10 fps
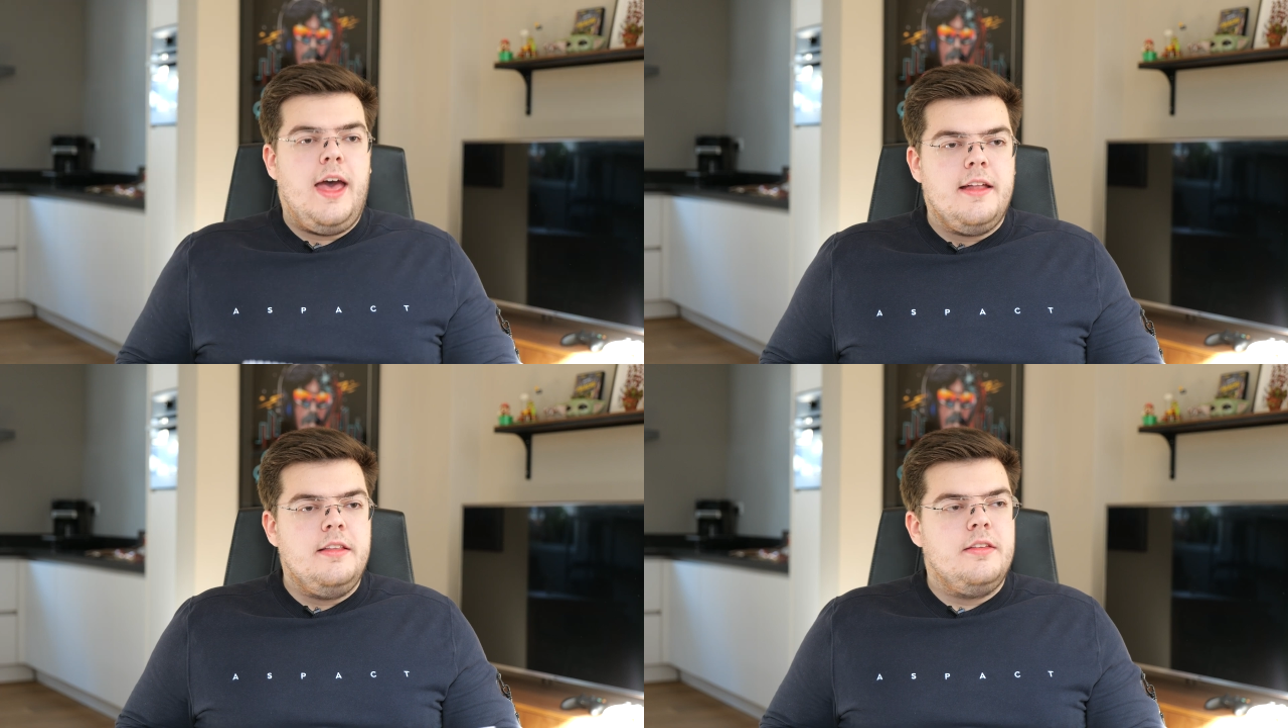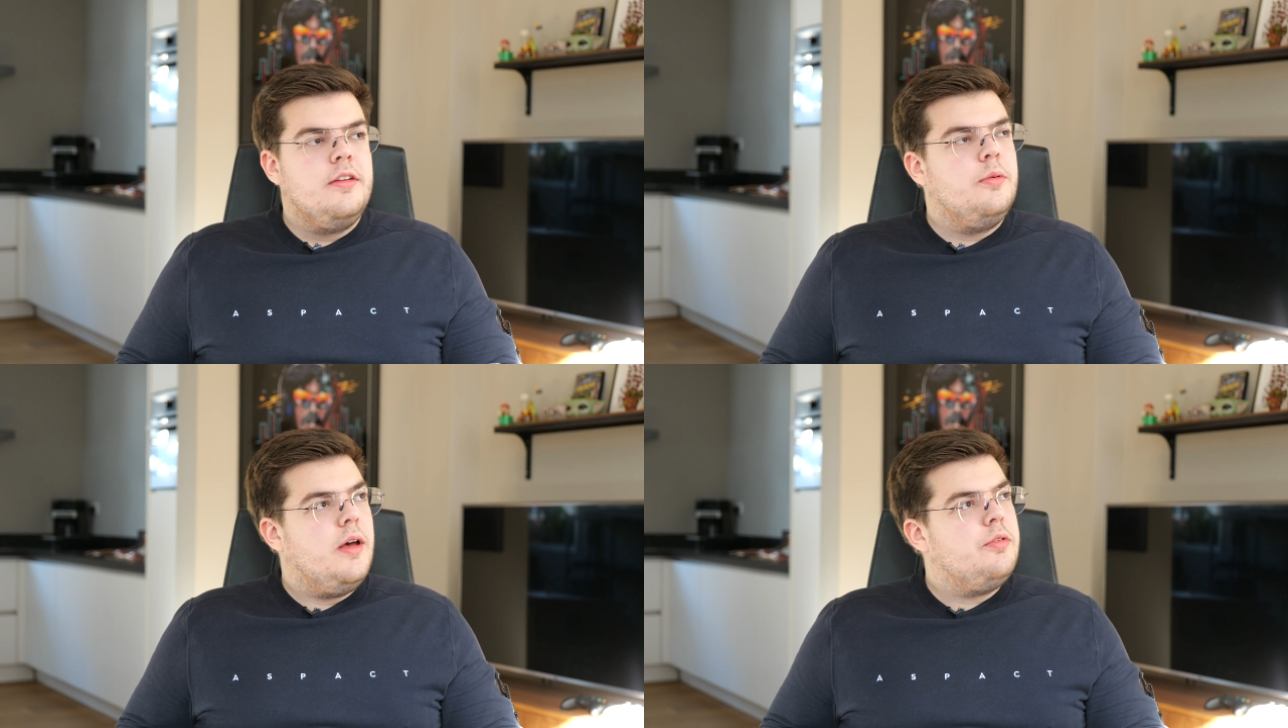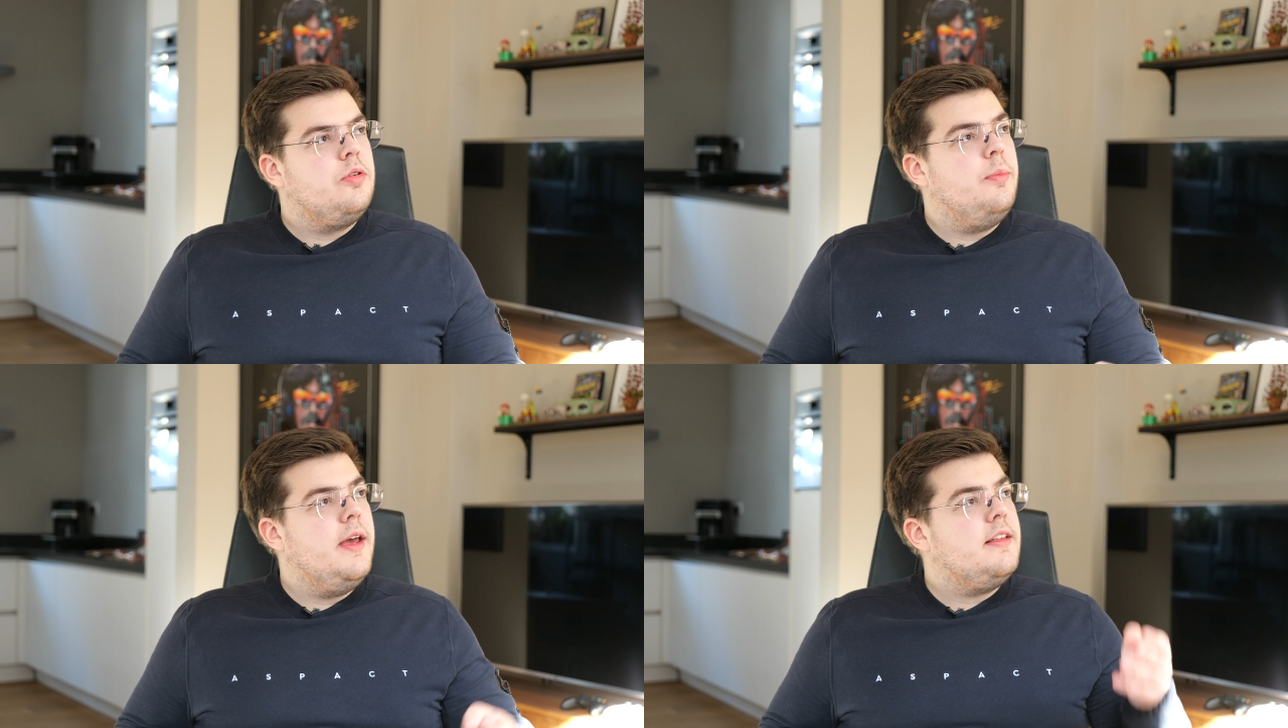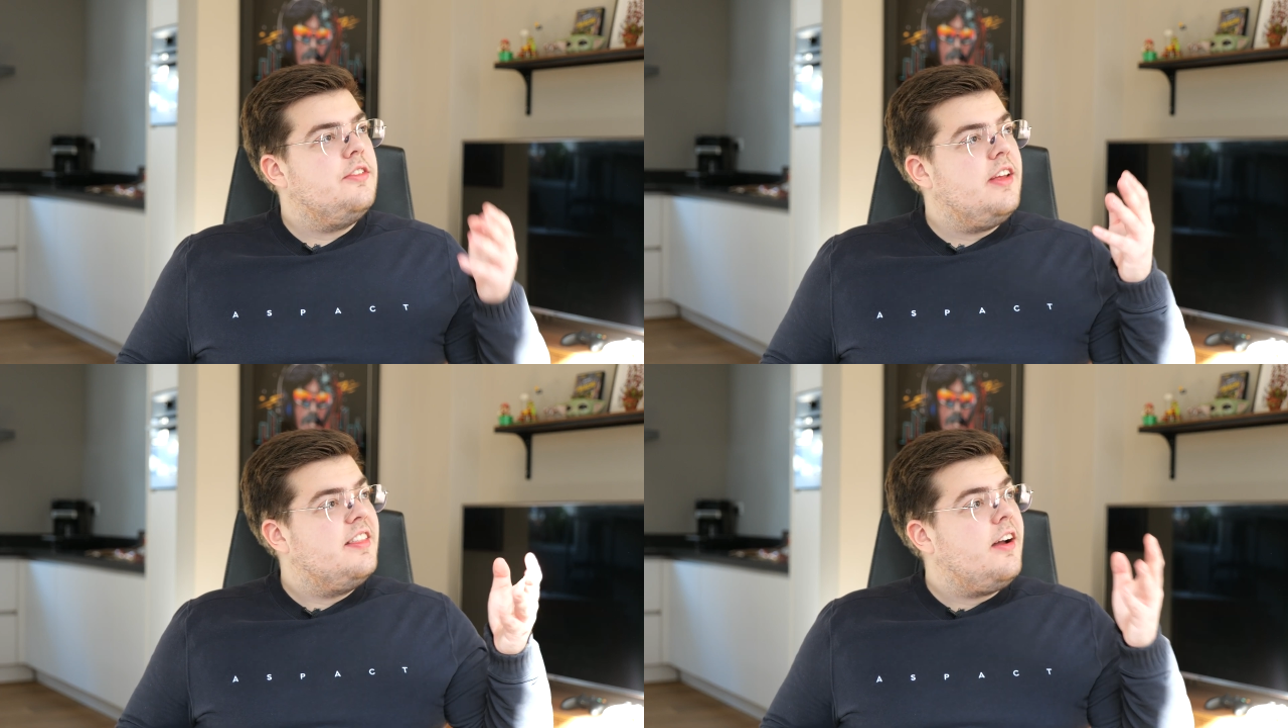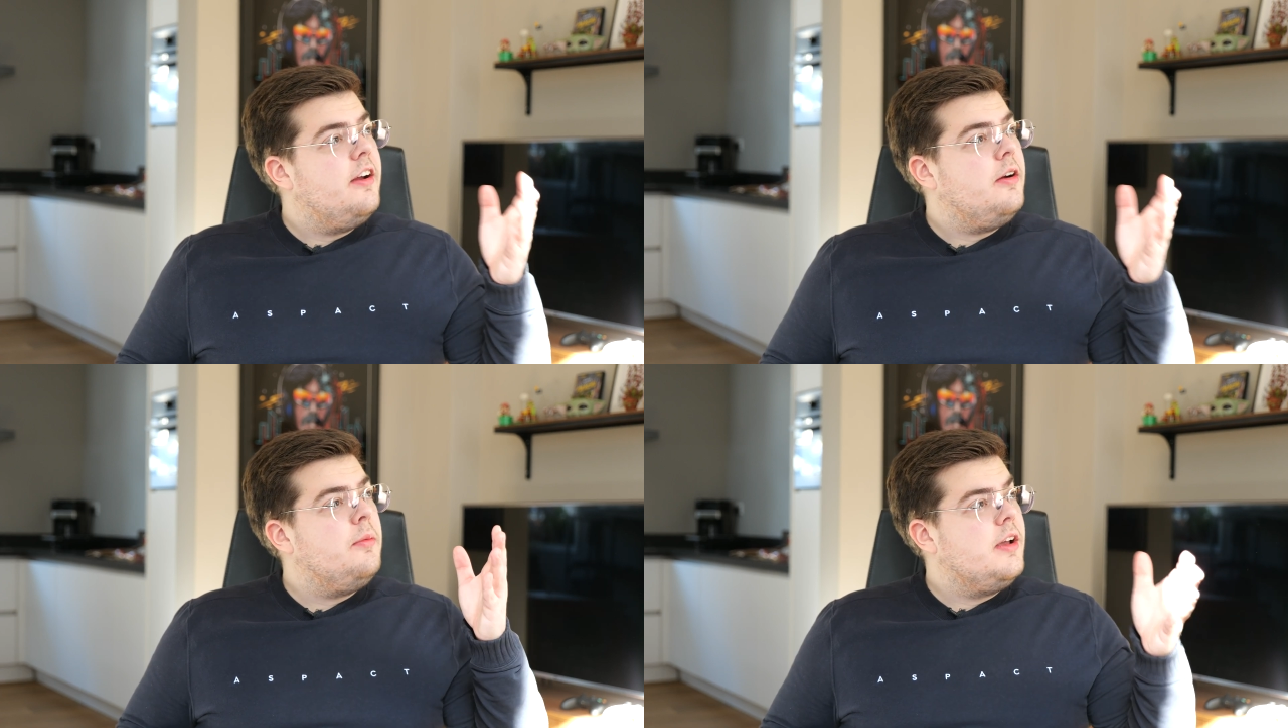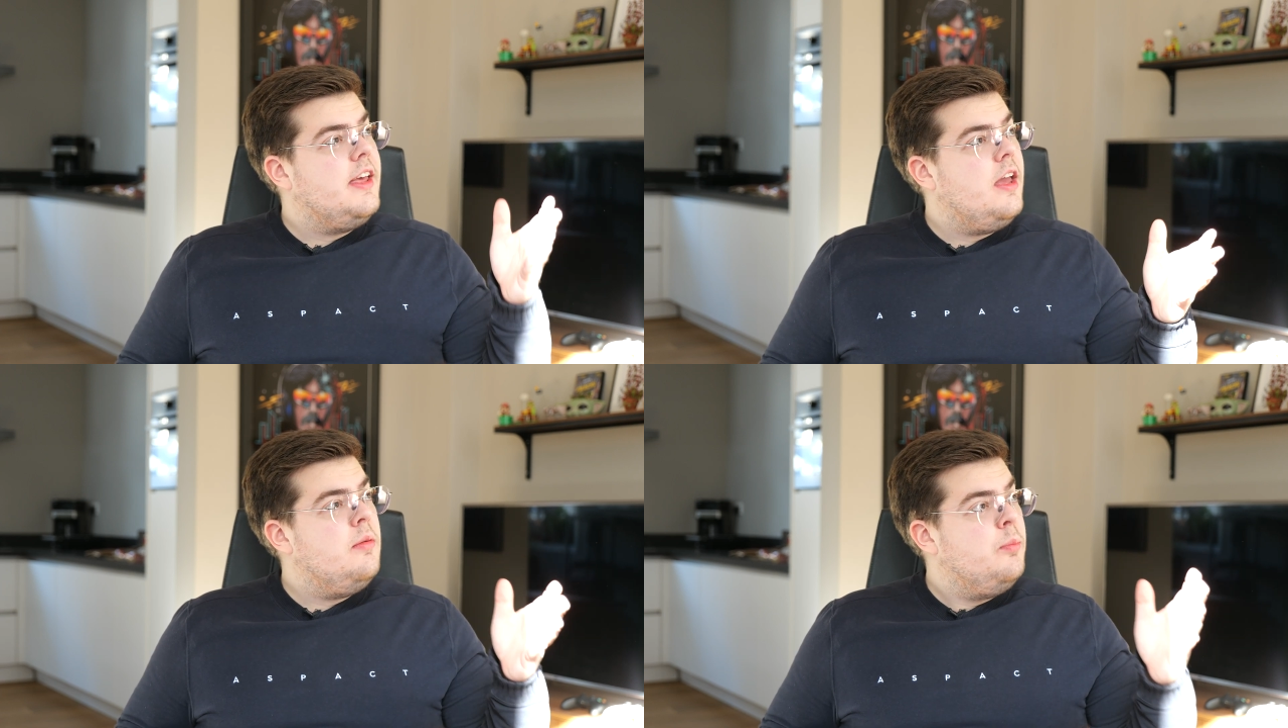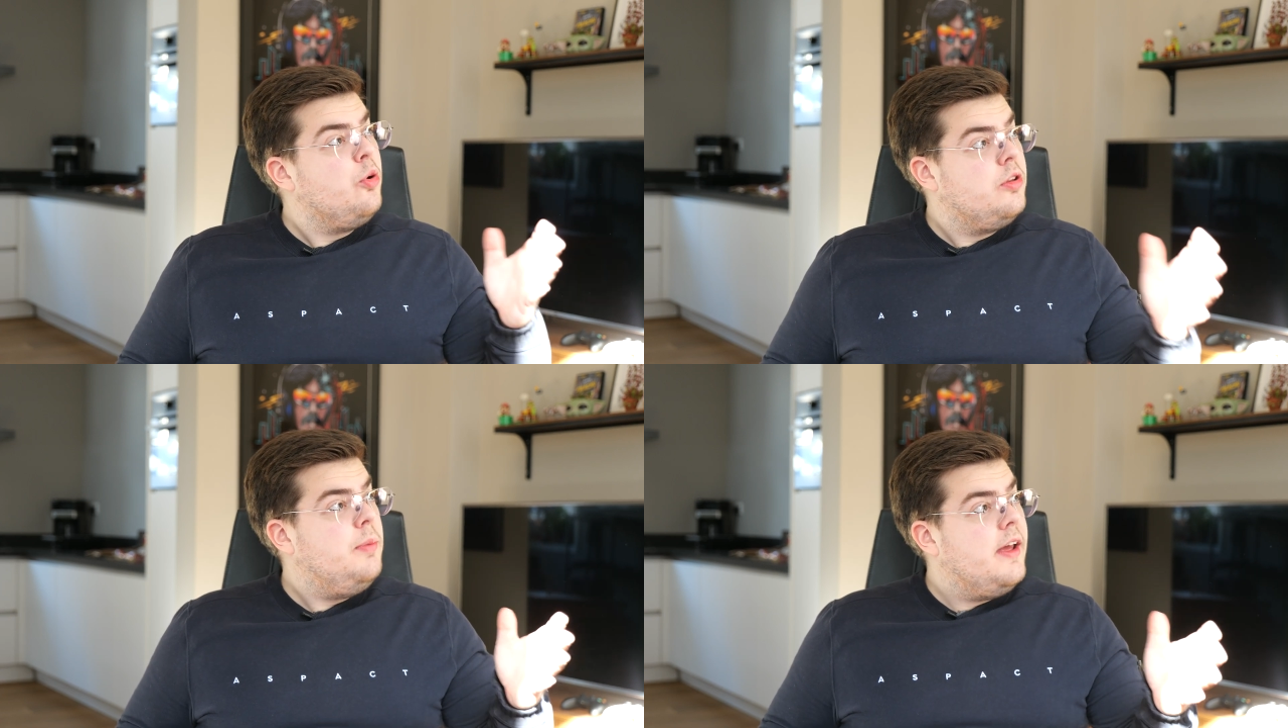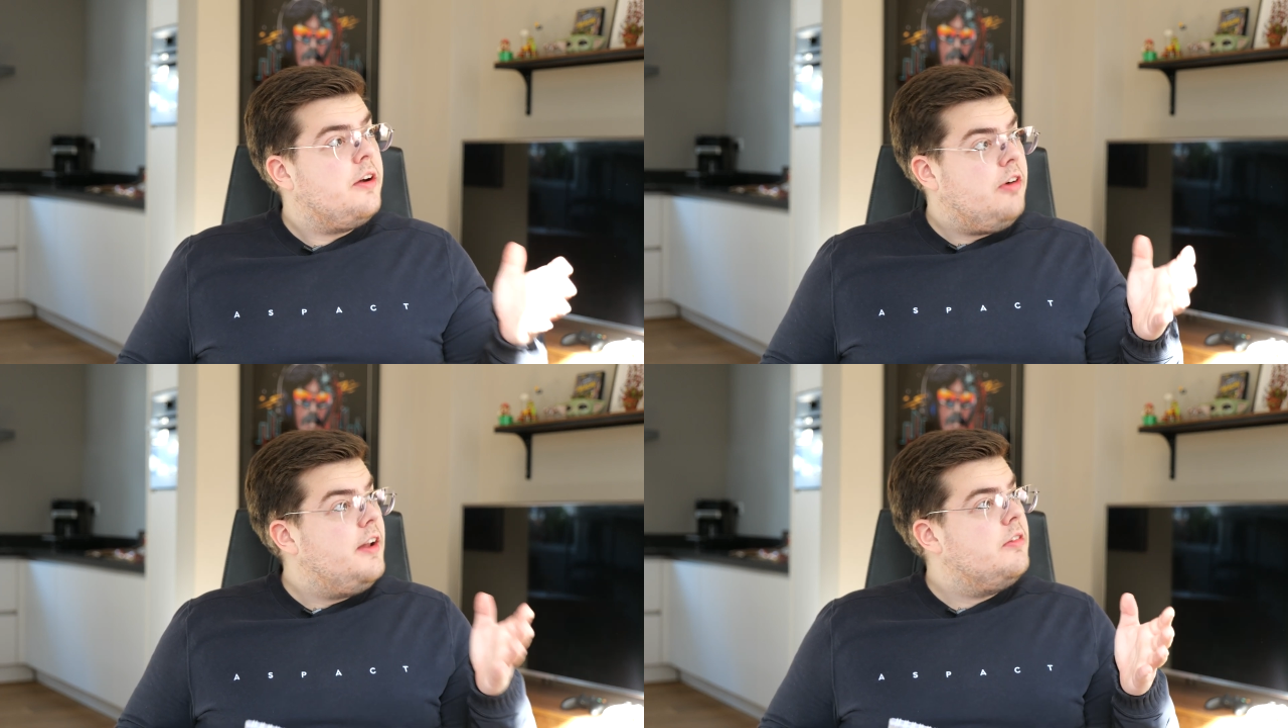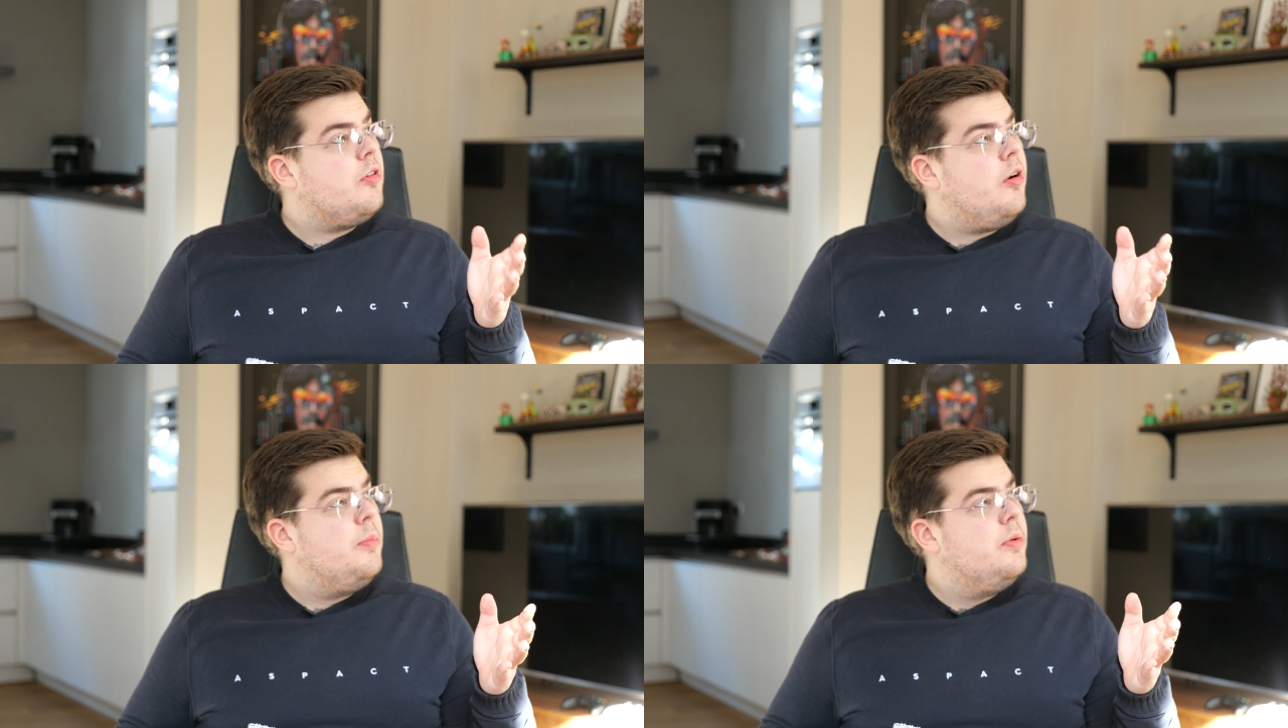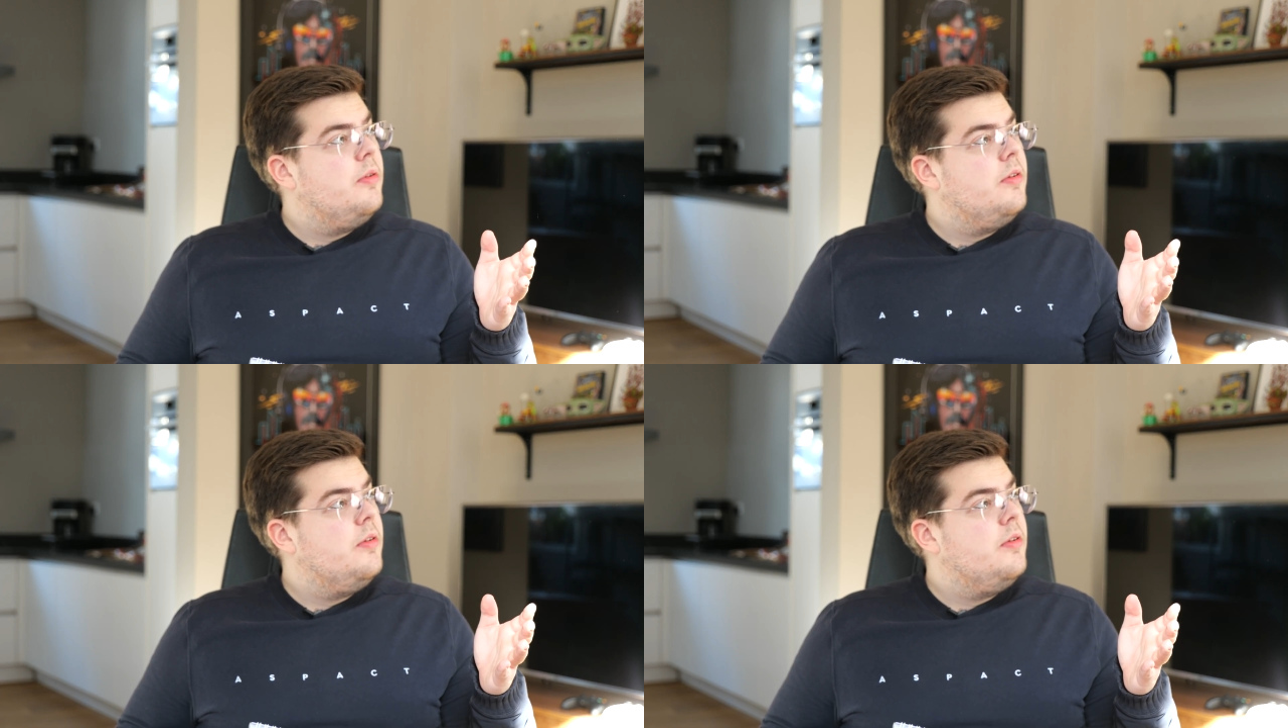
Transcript: And we have to make this entire game multiplayer ready, Rob.